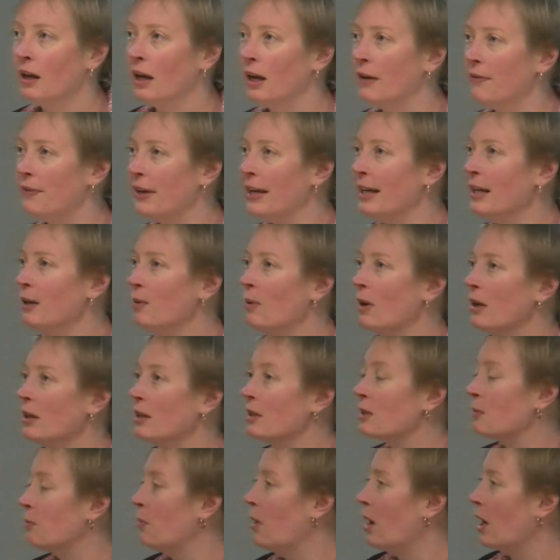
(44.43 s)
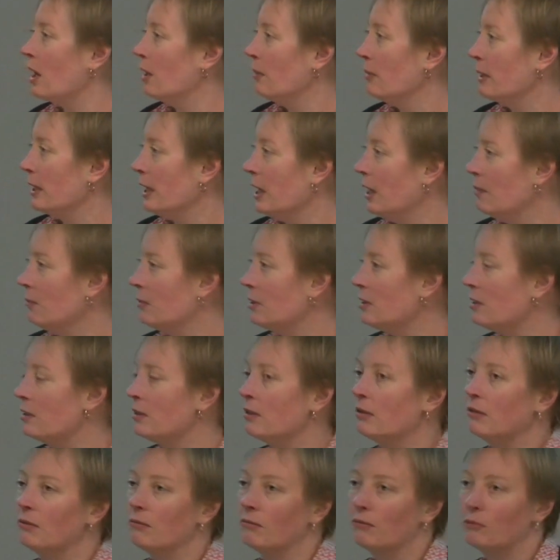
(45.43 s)
If anyone is a polymer
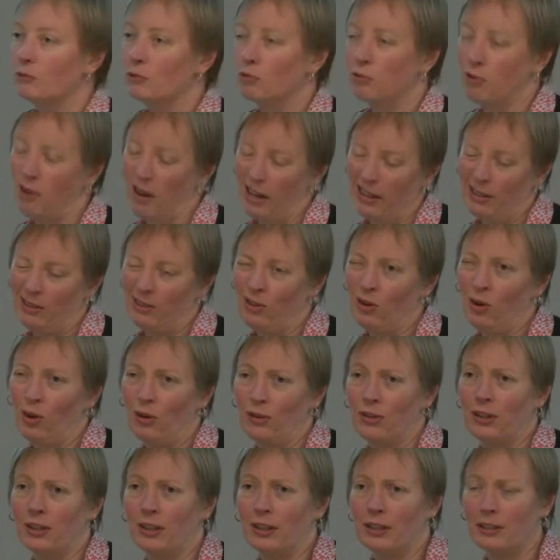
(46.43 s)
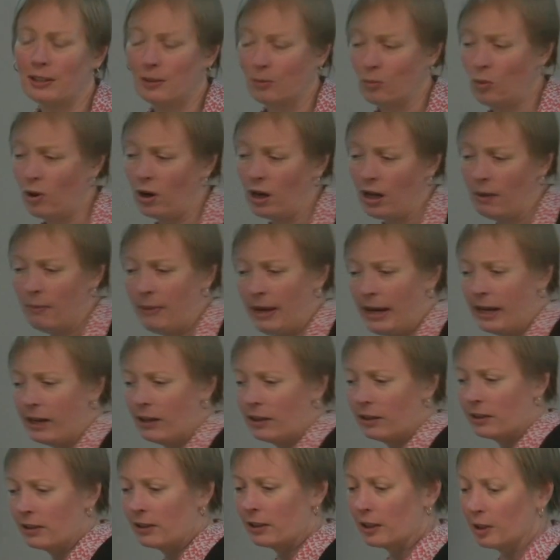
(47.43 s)
chemist, try not to listen while I
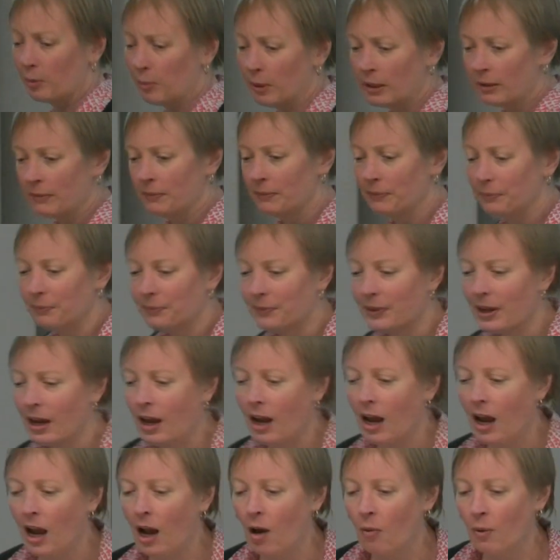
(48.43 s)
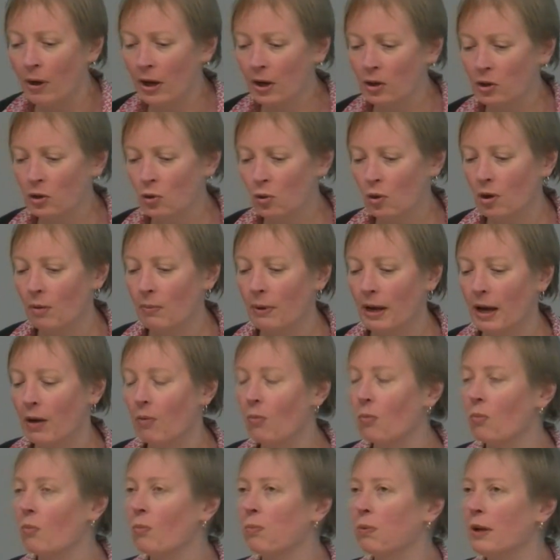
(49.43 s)
mangle it a little bit. We're going to talk
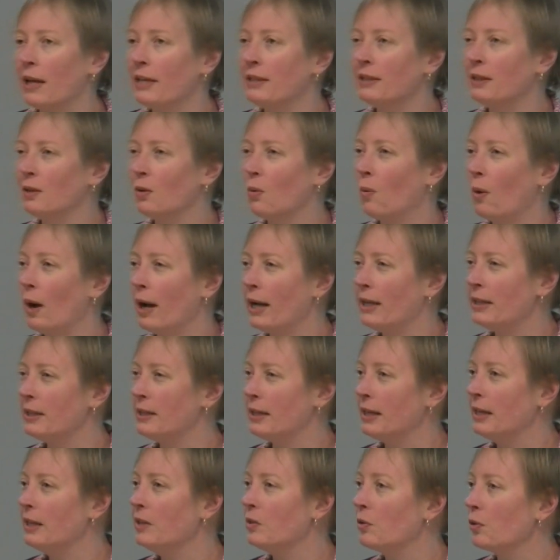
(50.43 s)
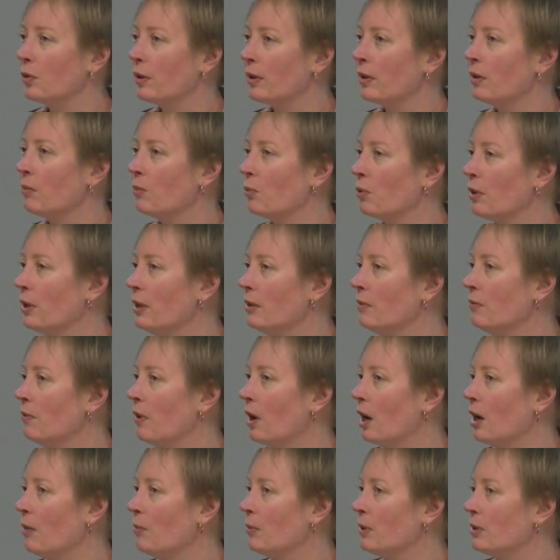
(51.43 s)
about plastic waste entering the marine
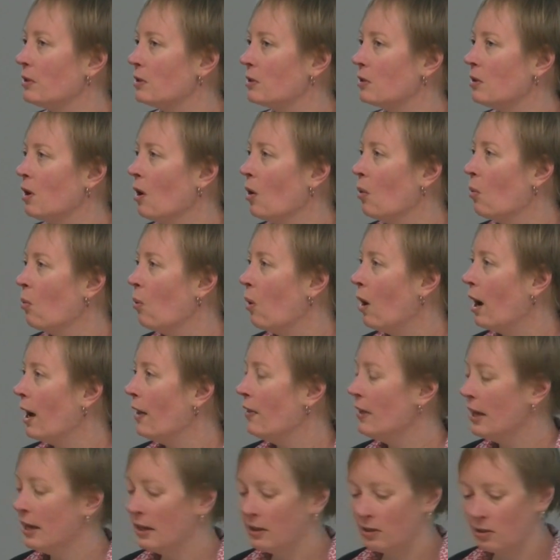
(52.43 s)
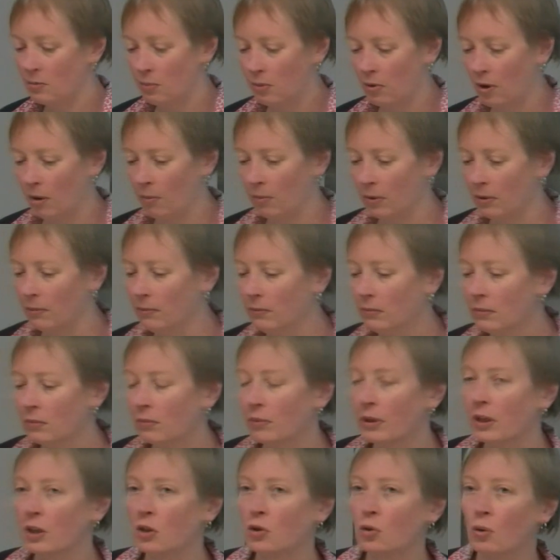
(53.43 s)
environments, why that is a problem.
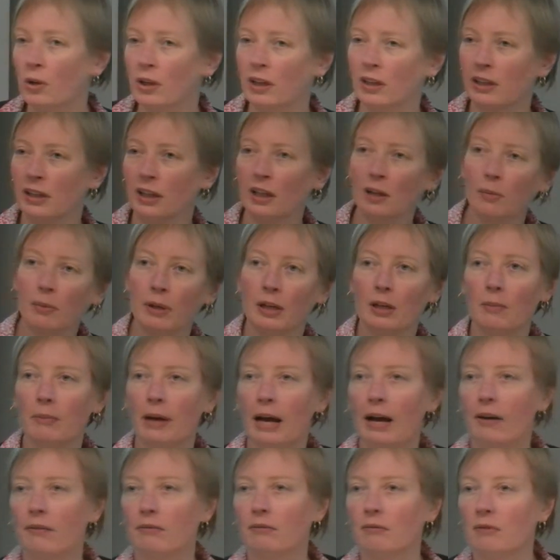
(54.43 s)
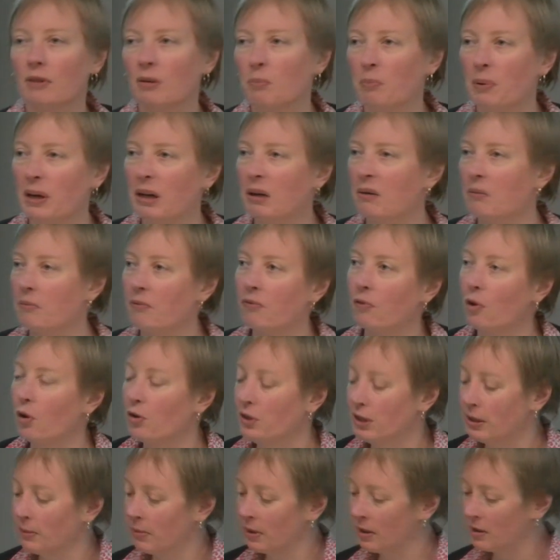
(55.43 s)
We're going to talk a little bit about the big
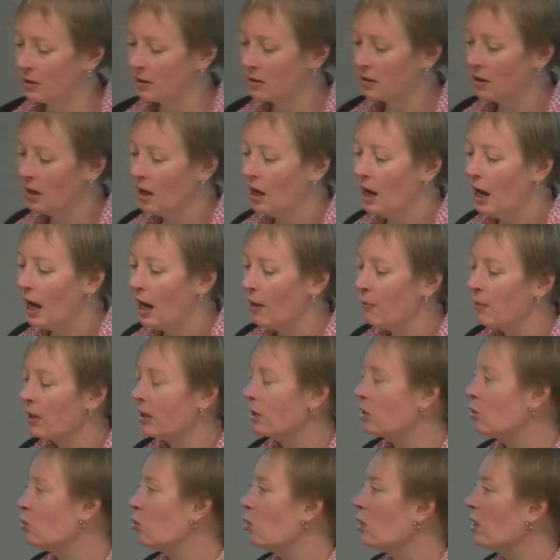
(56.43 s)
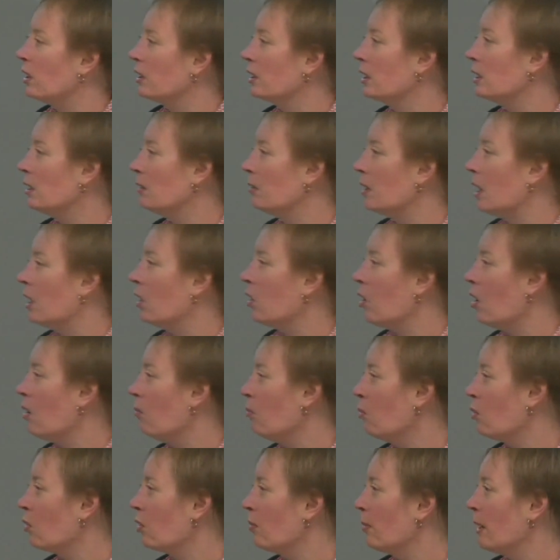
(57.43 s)
floating bits, and we're going to talk a
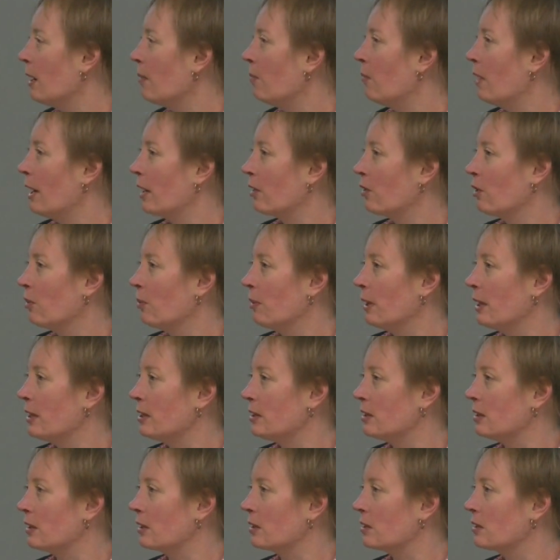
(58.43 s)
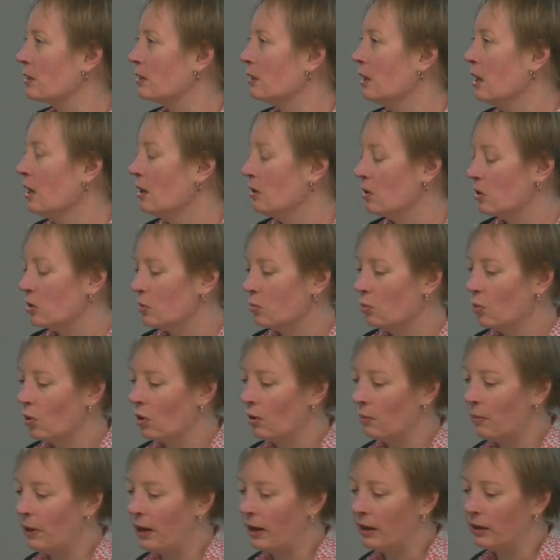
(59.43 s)
lot more about microplastics, the
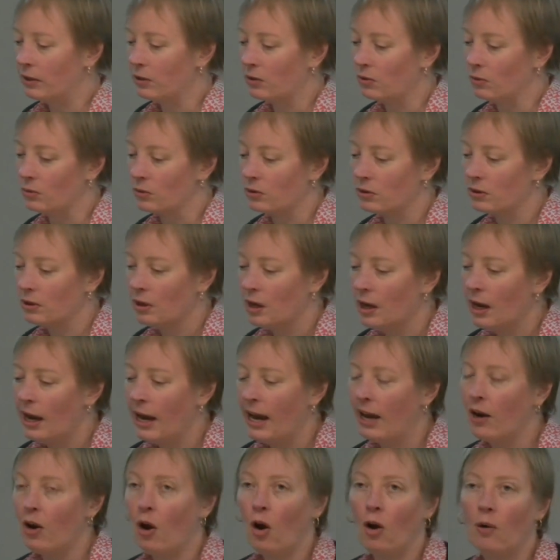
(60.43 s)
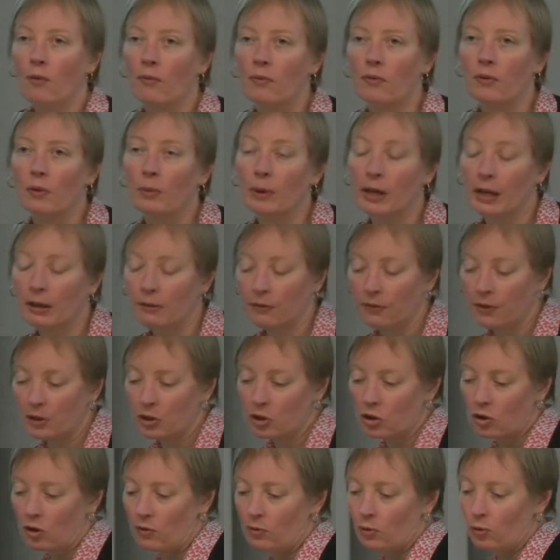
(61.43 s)
smaller particles. And hopefully we're going to
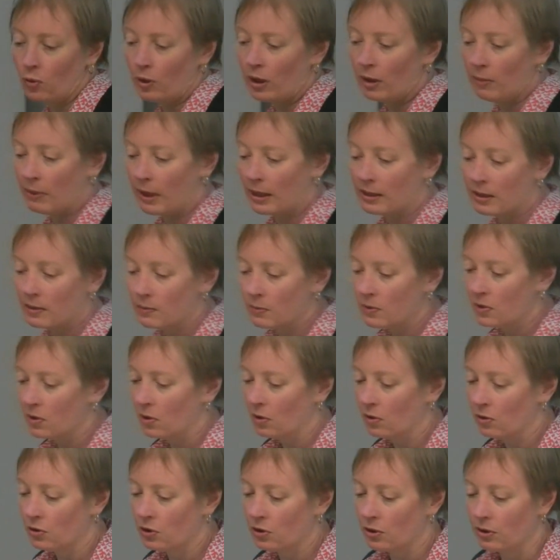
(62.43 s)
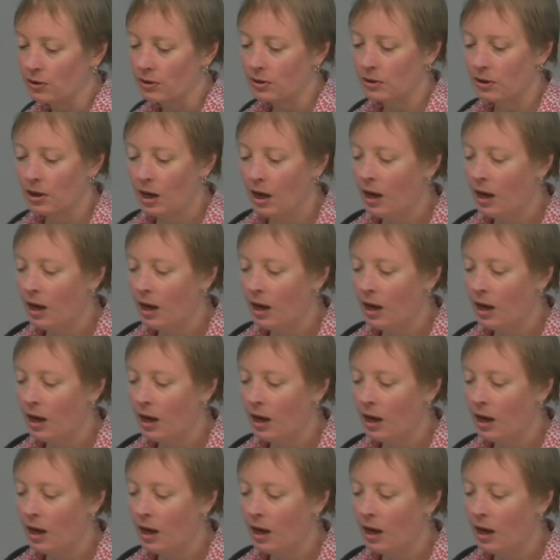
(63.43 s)
finish off talking about some solutions.